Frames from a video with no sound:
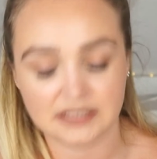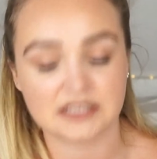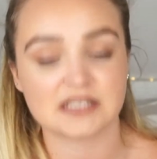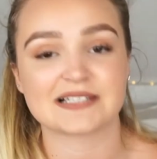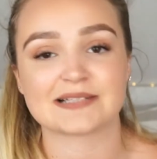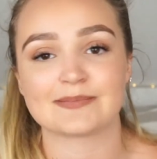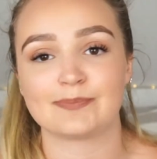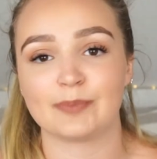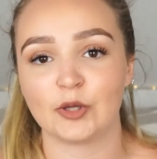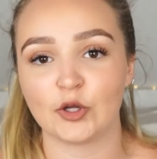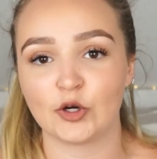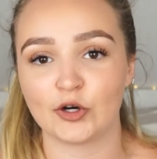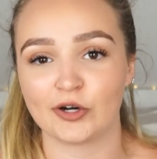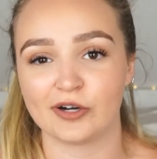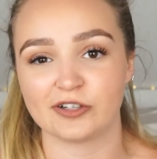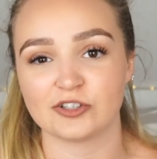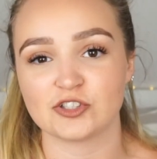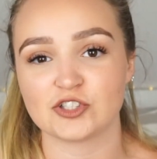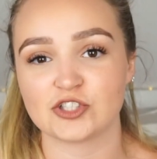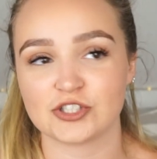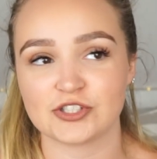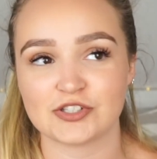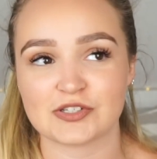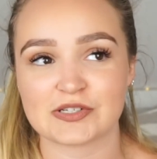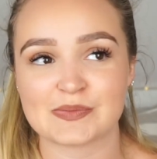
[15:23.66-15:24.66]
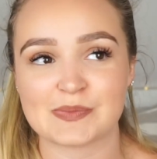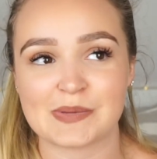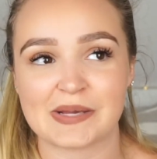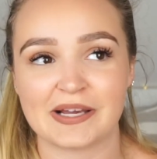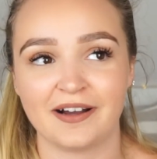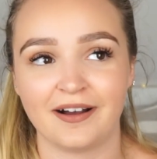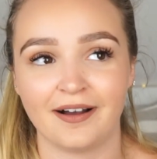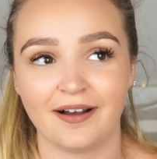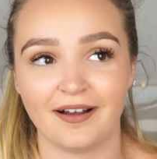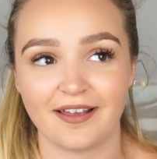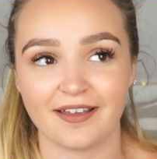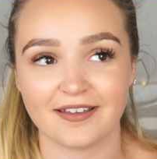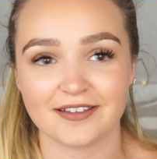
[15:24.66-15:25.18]
a splurge, just
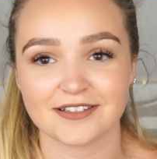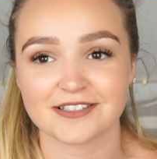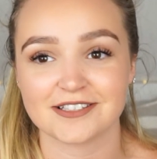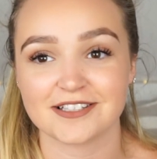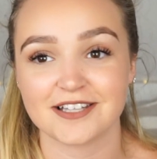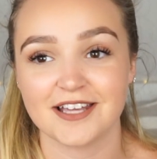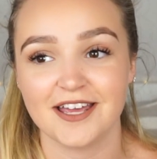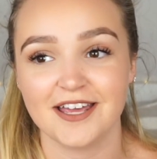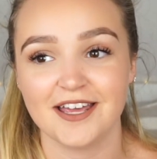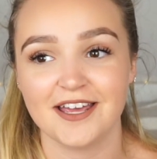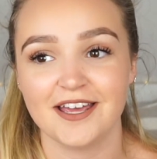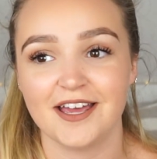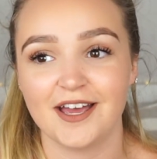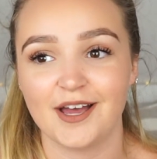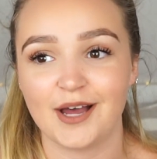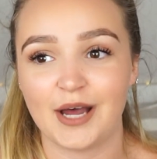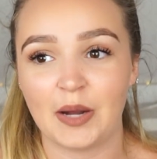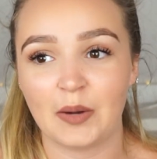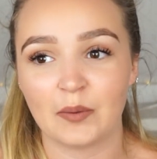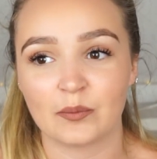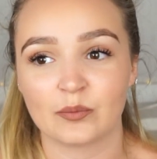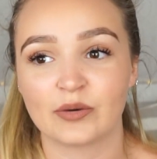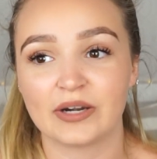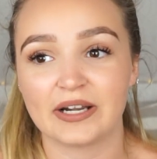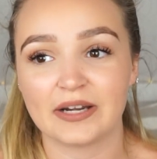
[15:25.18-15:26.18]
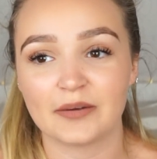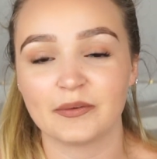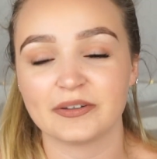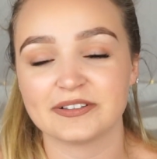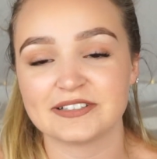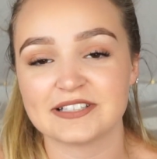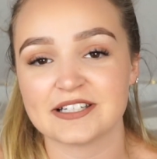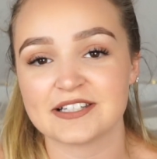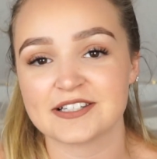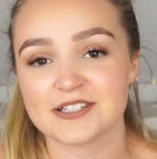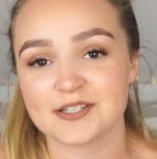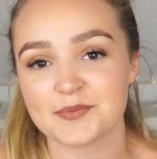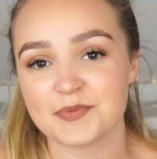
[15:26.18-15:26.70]
because I really
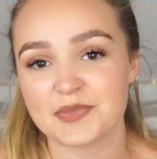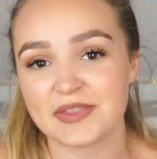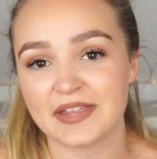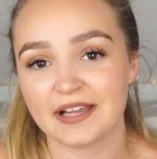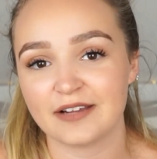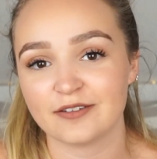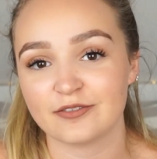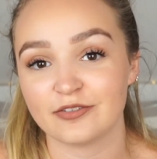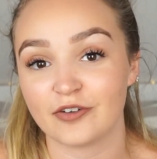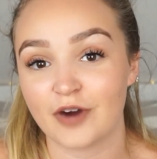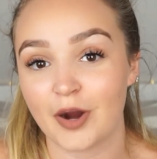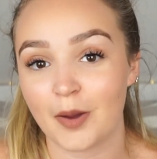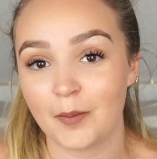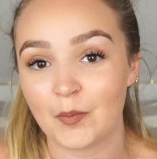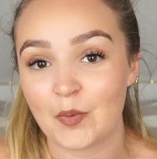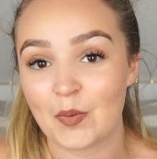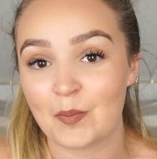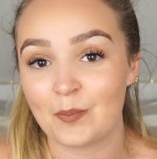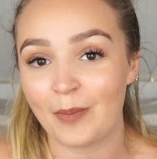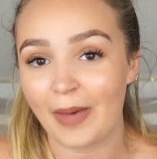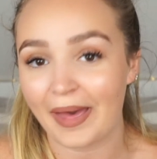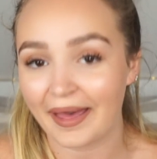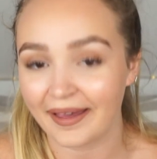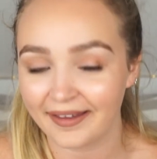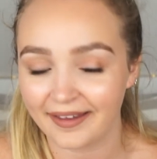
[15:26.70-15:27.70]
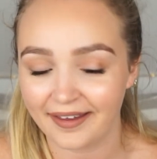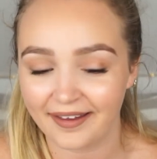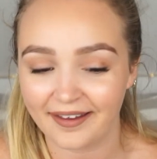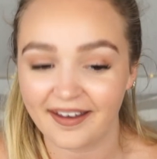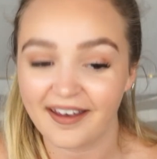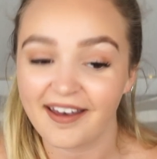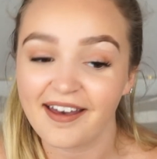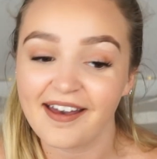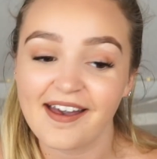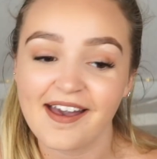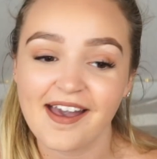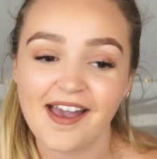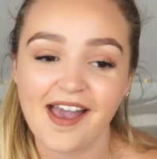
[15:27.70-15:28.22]
wanted something from
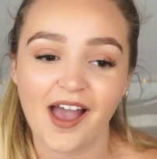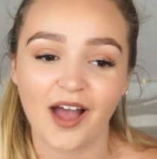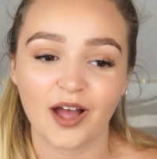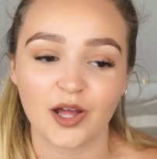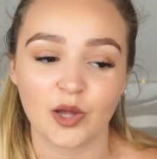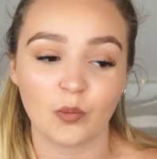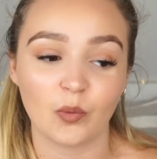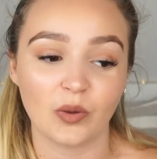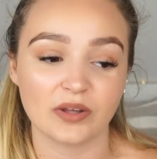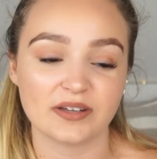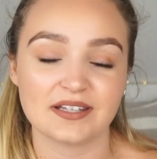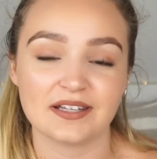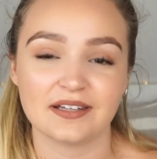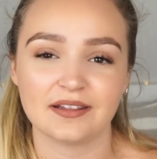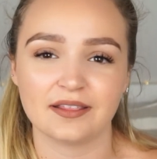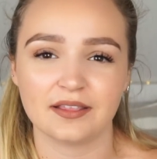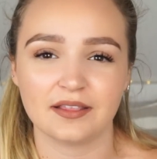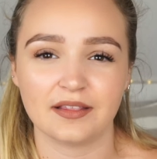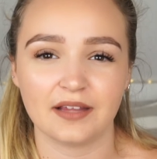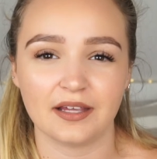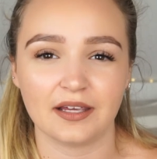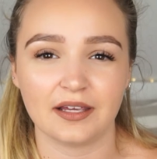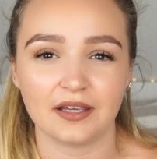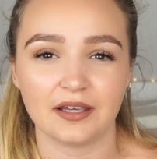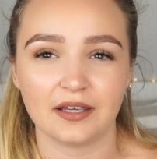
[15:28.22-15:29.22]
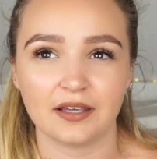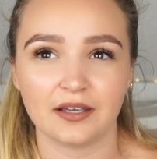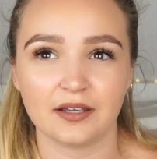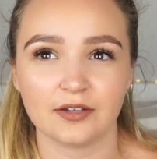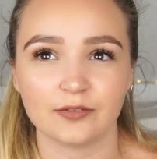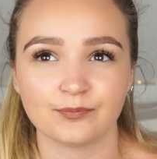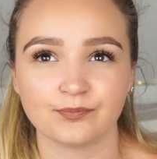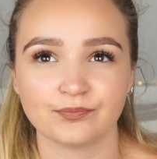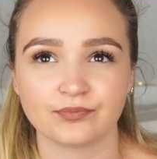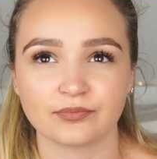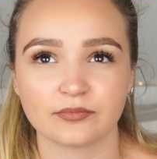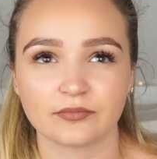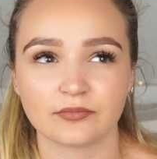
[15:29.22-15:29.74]
Becca. I wanted the
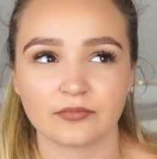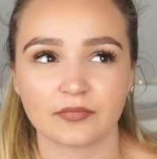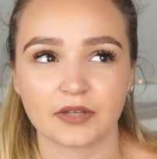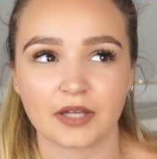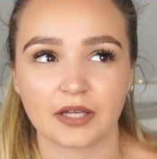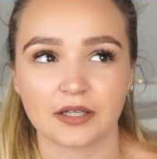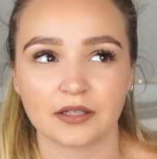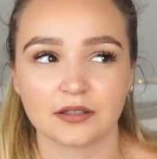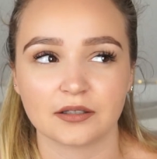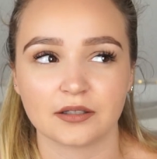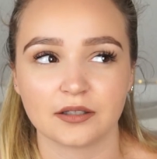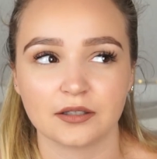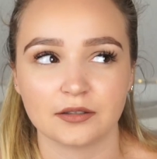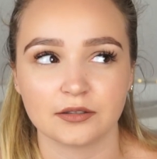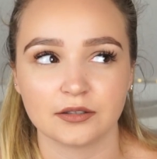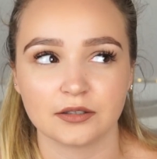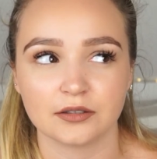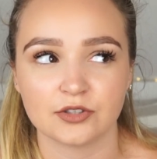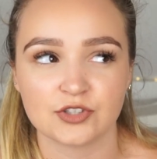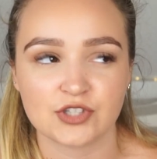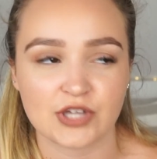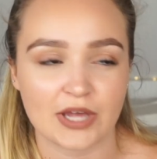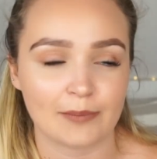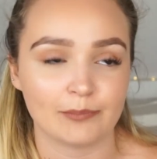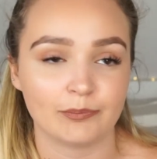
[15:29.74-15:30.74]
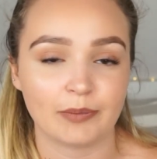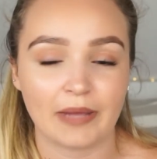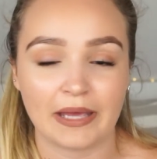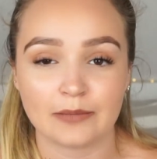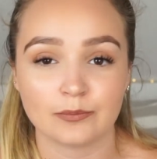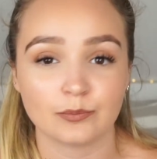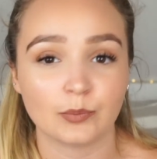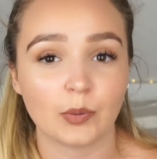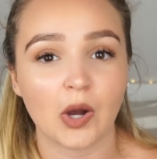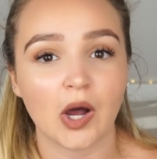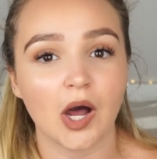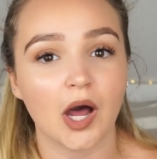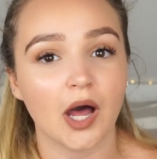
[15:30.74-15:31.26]

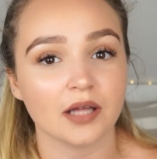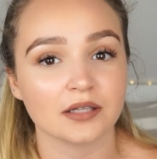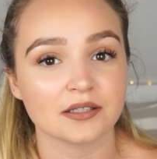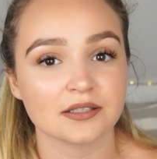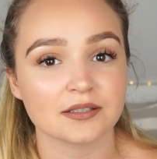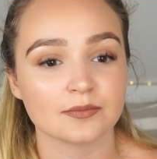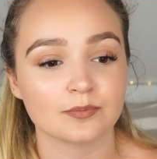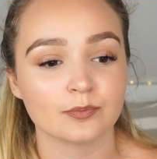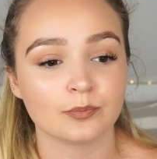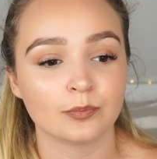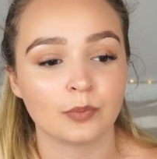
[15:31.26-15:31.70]
Champagne Pop